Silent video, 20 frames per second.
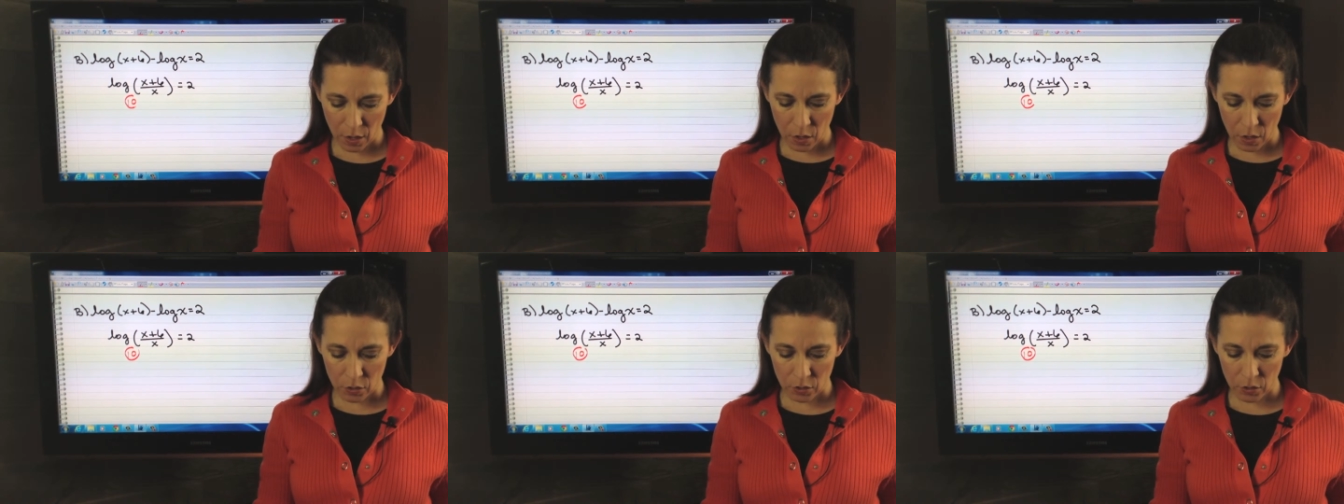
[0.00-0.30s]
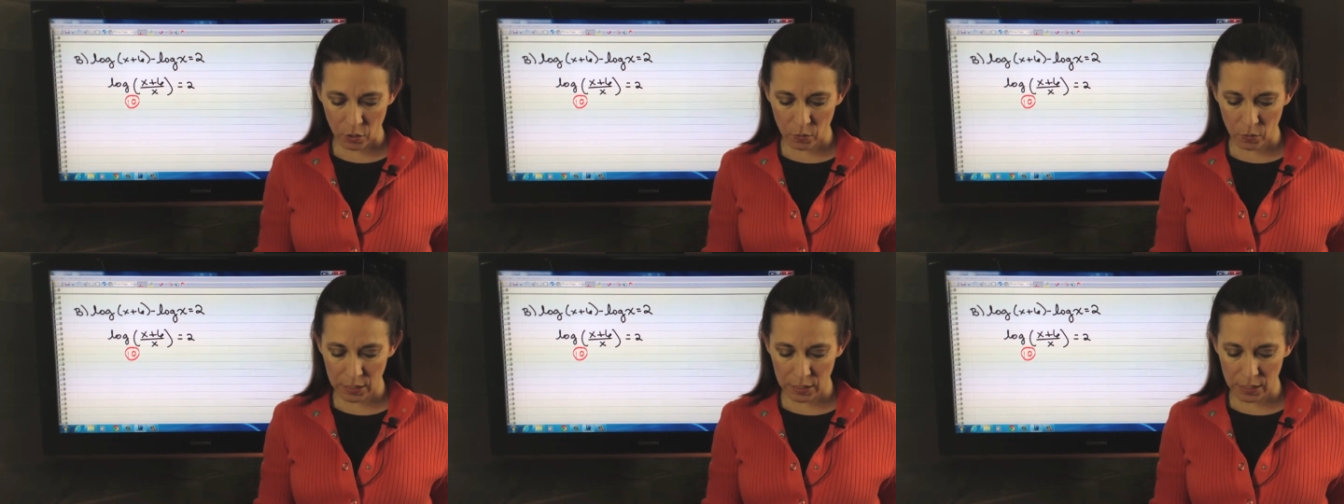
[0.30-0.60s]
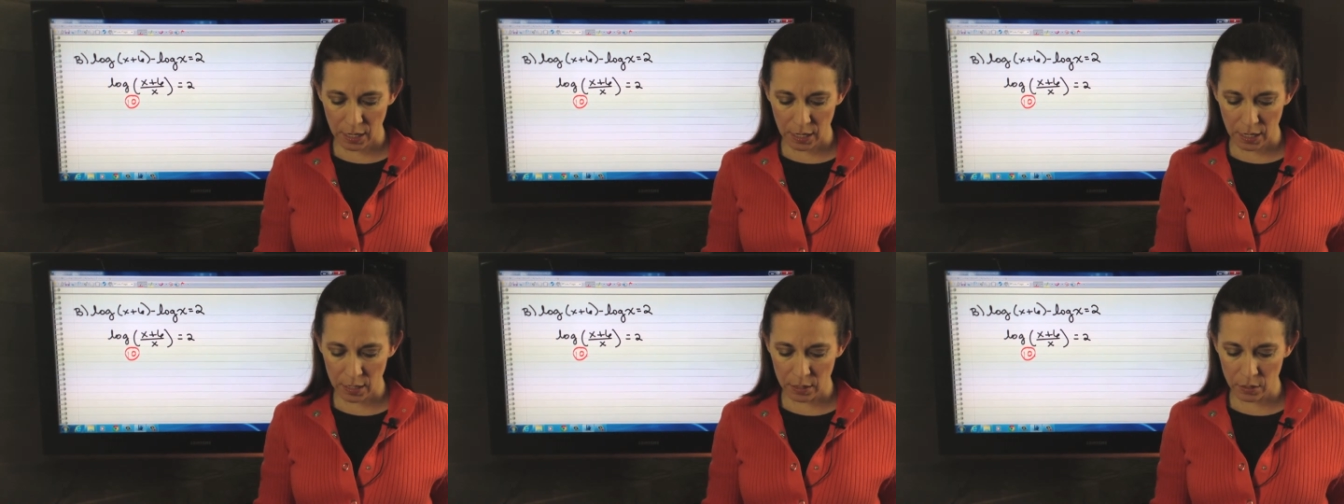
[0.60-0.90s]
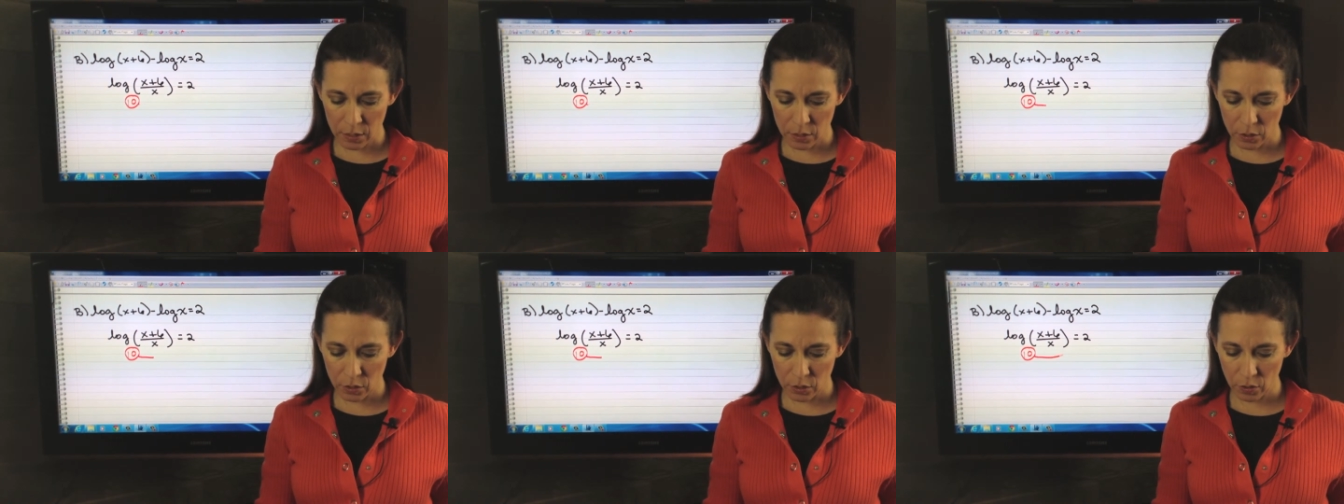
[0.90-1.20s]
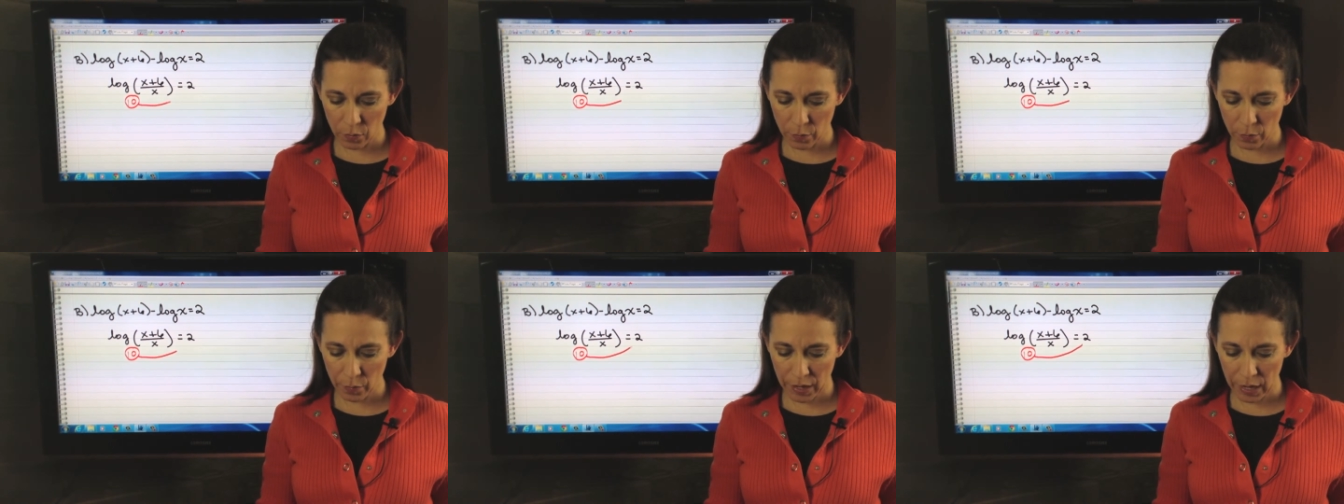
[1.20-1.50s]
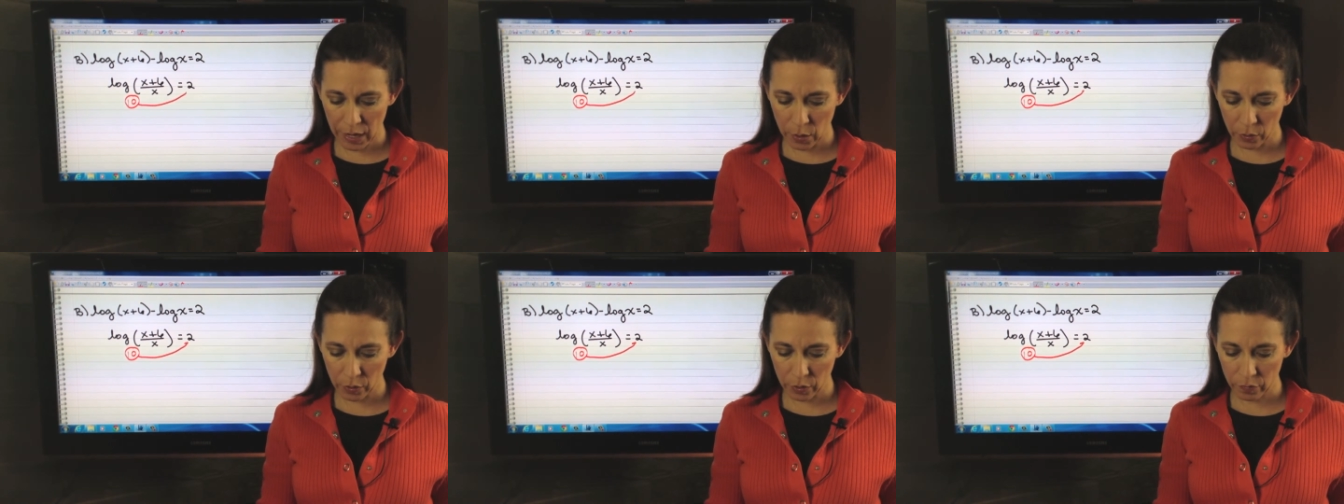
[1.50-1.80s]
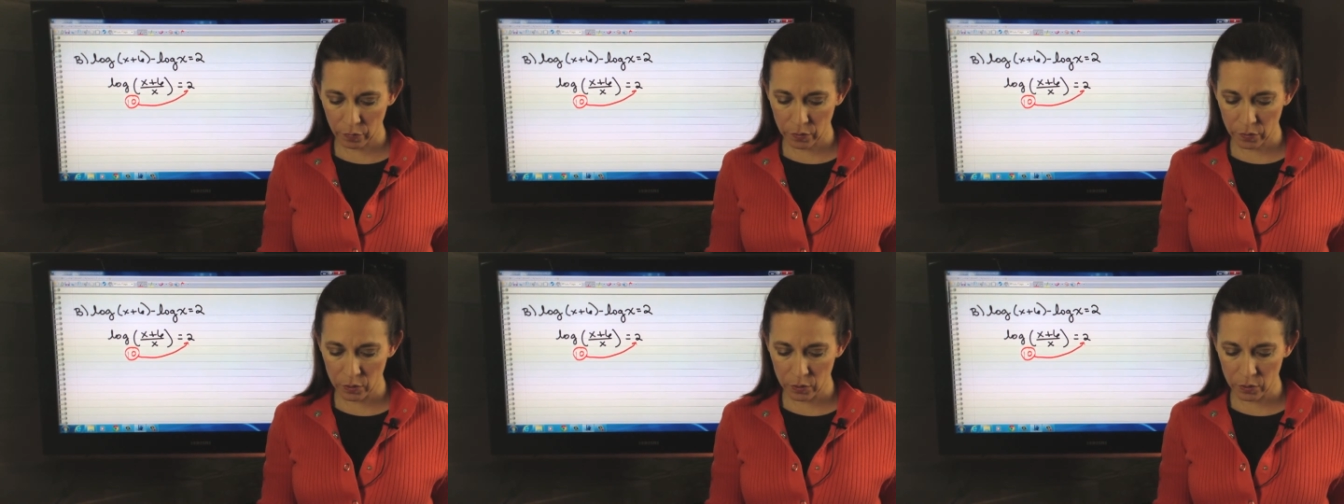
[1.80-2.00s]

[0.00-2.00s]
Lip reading: So 10 to the power of